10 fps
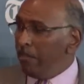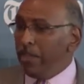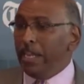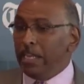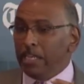
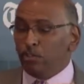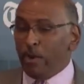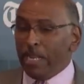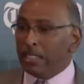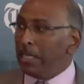that
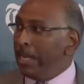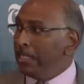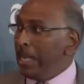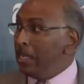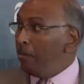
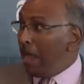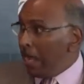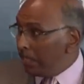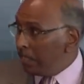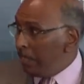translates into
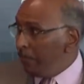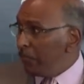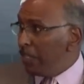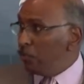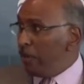policy,
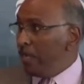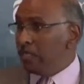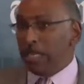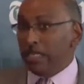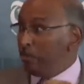that
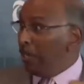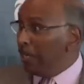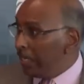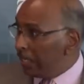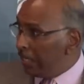translates
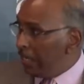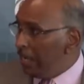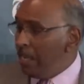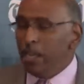politically.